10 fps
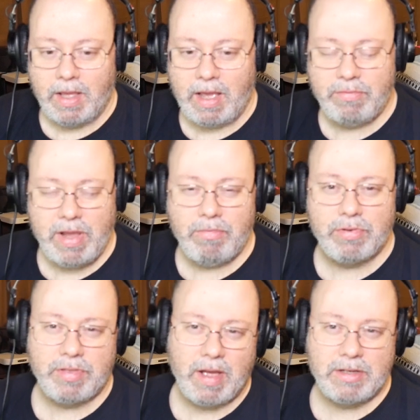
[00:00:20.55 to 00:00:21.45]
Have you ever
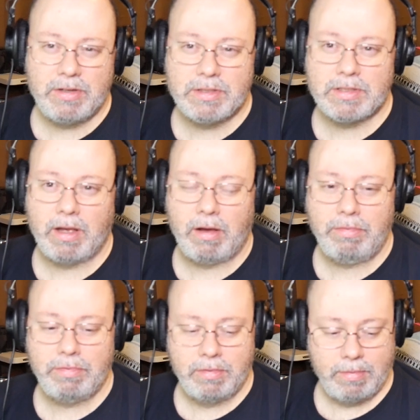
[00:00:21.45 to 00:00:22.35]
thought to
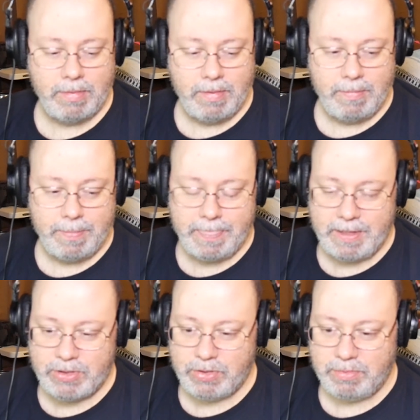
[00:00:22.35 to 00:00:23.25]
yourself
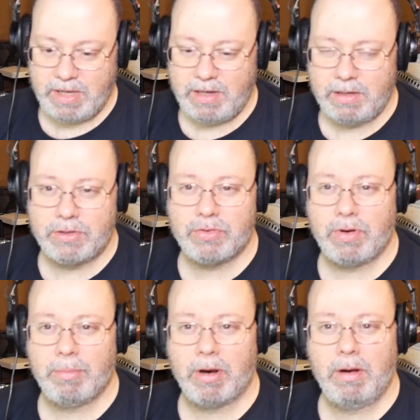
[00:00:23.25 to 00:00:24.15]
that you needed a
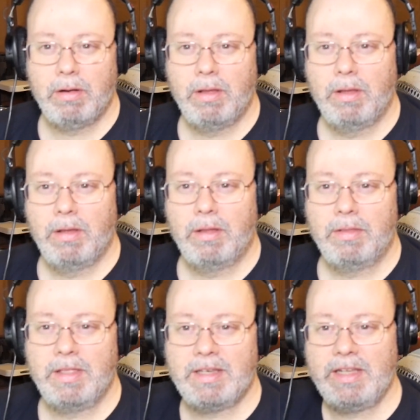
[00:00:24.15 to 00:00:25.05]
trimmer
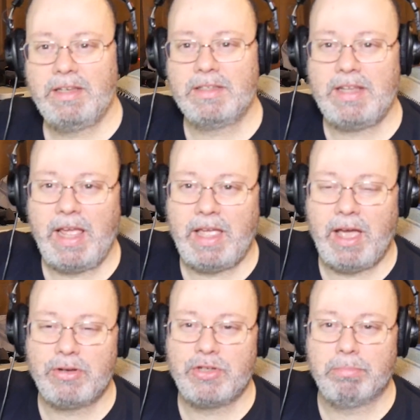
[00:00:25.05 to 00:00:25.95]
that didn't take
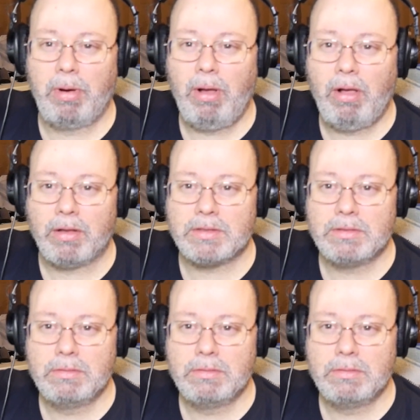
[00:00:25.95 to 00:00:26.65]
out your balls?